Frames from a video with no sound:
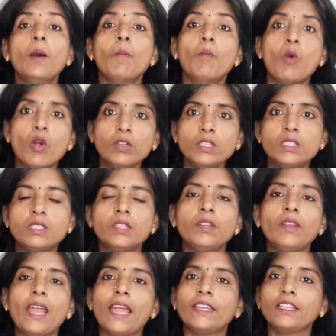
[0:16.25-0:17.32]

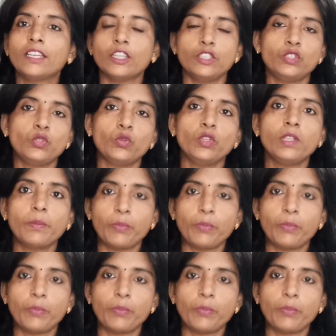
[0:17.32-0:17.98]
monitor and control the